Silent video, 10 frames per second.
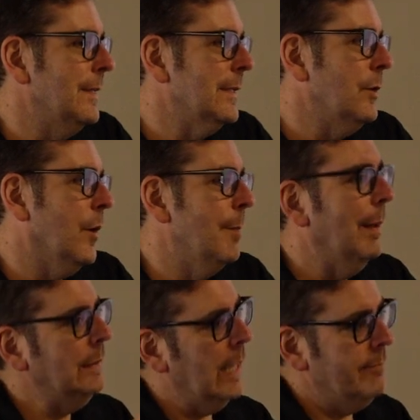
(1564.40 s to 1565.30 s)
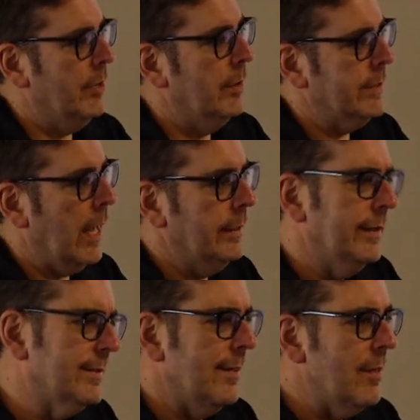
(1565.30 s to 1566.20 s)
this story, but life goes on.
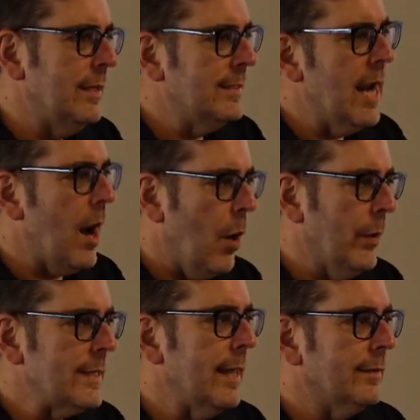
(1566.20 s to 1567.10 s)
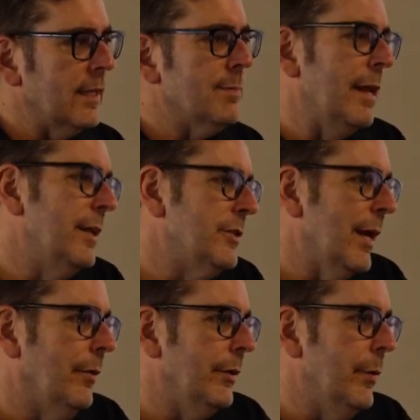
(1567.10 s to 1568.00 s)
It, it, it's not always like this, but in
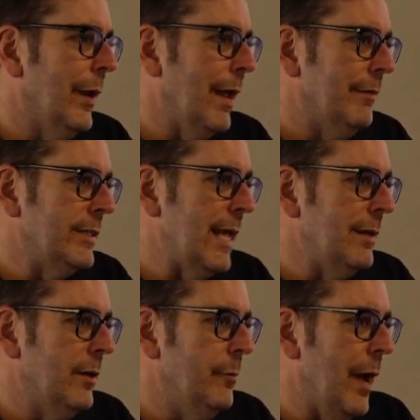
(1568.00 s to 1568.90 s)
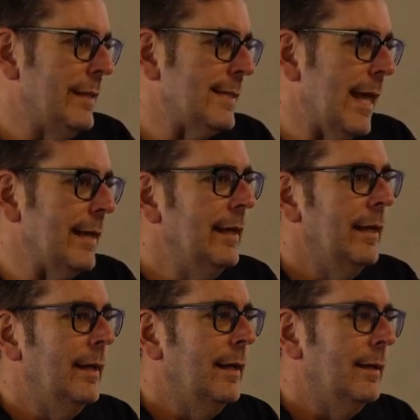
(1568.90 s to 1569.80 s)
general, you want to have a denouement say,
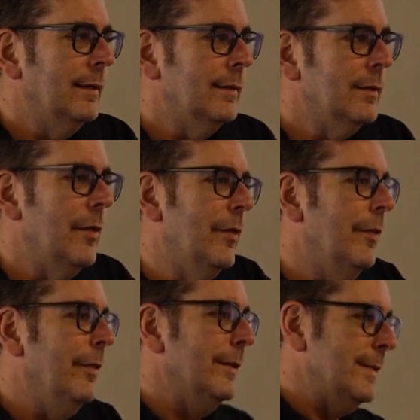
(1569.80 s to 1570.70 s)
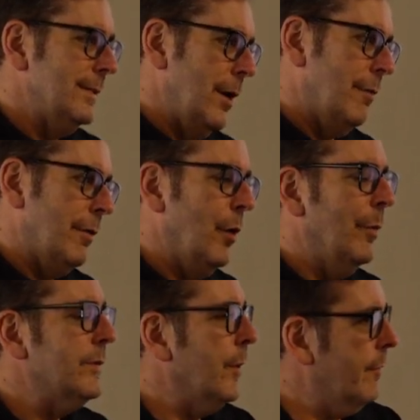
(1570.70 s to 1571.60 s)
this is over,
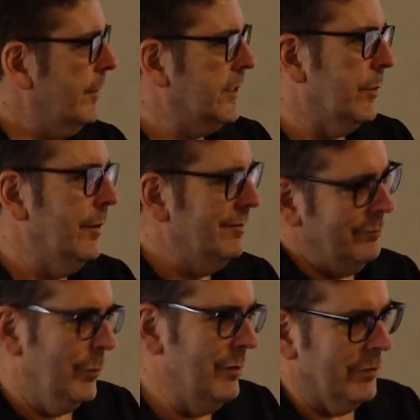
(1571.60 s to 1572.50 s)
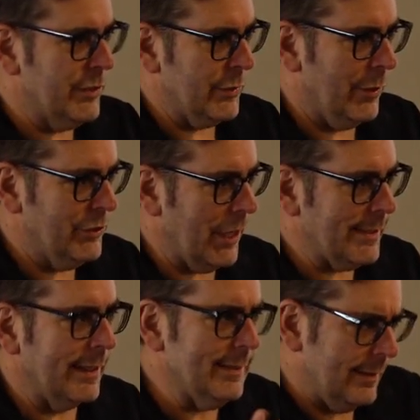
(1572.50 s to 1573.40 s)
we sort of re we've restored
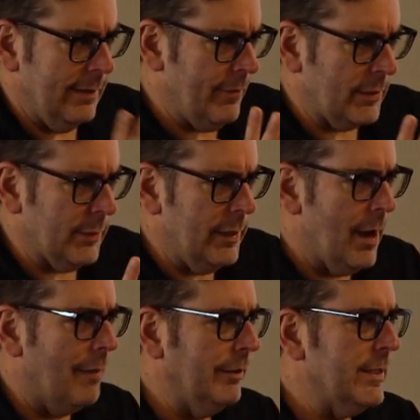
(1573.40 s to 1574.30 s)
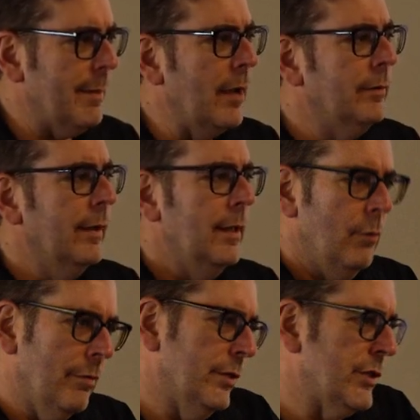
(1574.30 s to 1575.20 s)
justice, if that's what your novel is about.
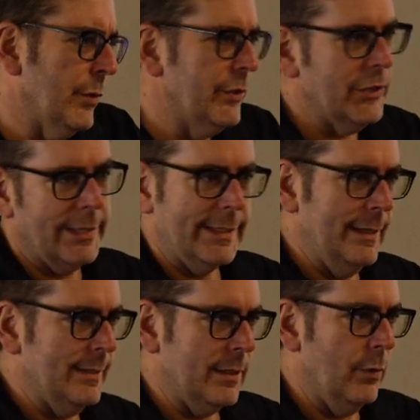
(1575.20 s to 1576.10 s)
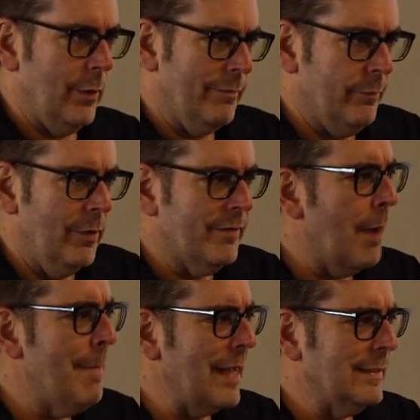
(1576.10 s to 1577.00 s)
We've restored justice, or we've, we've
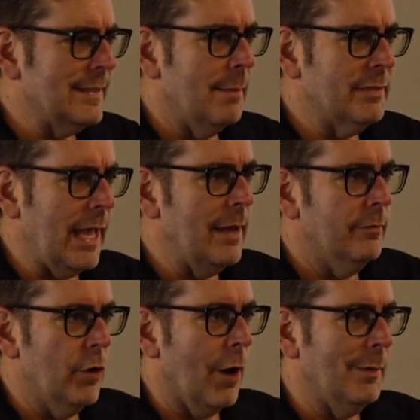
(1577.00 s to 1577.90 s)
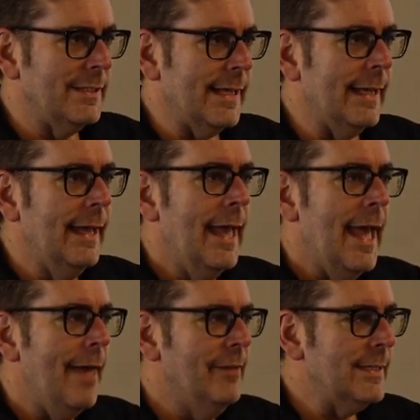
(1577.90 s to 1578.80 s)
come back to some kind of normalcy,
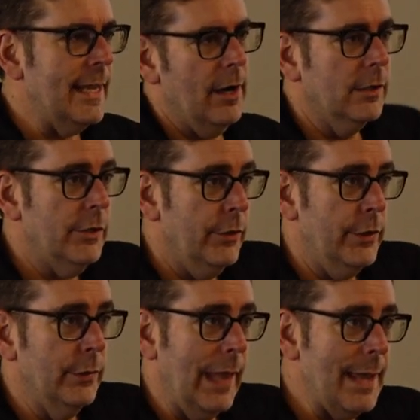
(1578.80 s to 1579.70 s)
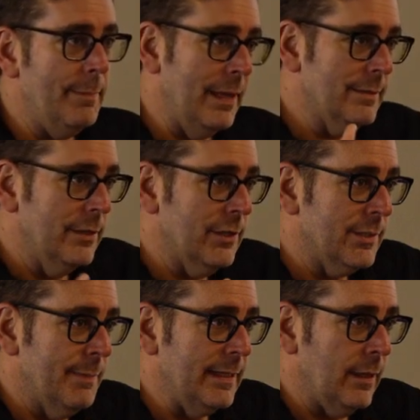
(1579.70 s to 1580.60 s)
and this character who you like, because you just
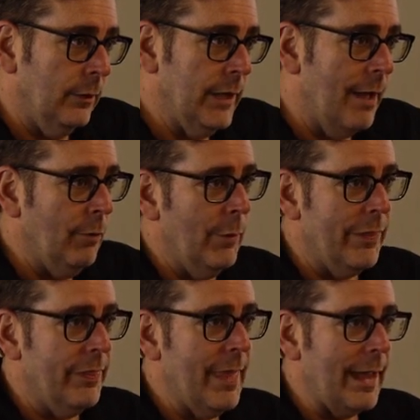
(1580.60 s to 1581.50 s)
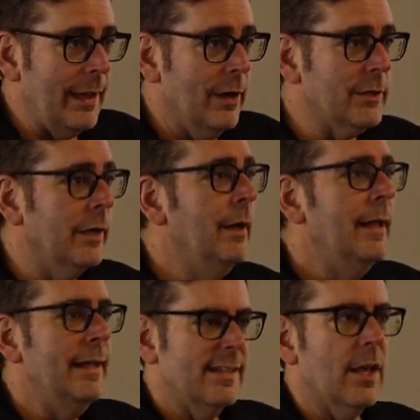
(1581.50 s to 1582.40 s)
spend a whole novel with that character,
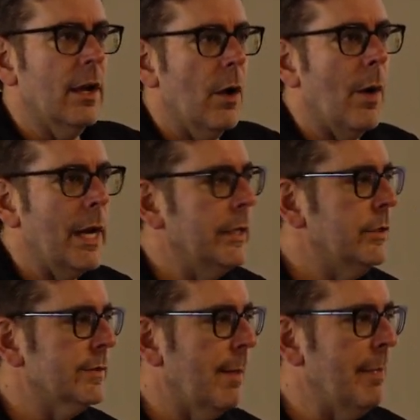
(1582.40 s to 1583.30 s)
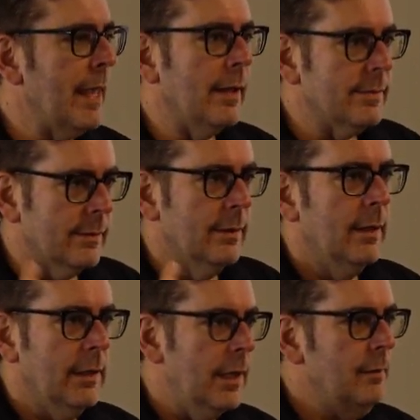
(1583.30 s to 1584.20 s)
is going to go on and do something else.
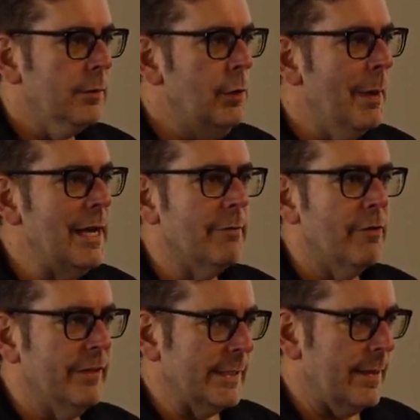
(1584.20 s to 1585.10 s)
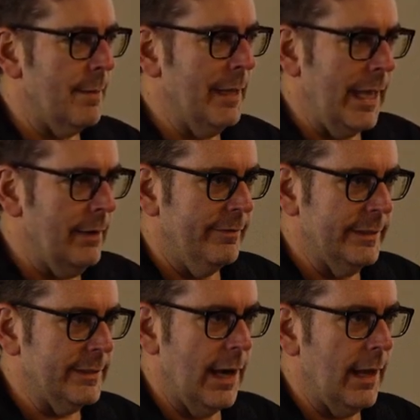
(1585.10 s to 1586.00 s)
You may never visit them again if
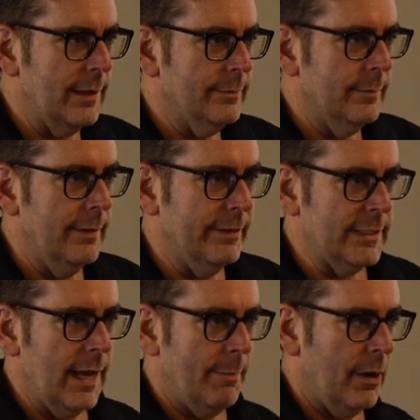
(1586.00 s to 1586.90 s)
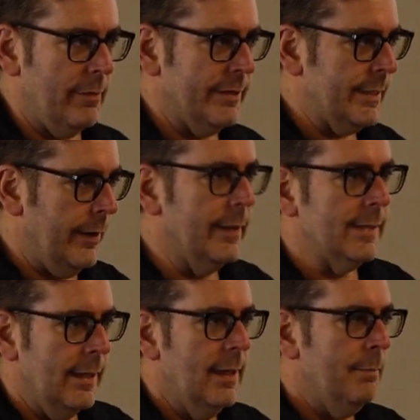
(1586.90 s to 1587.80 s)
it's not, a, if it's not part of a series,
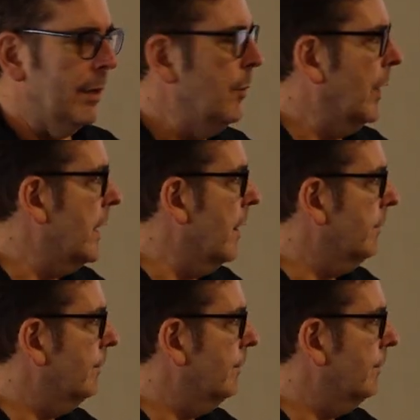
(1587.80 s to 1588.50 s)
but you want to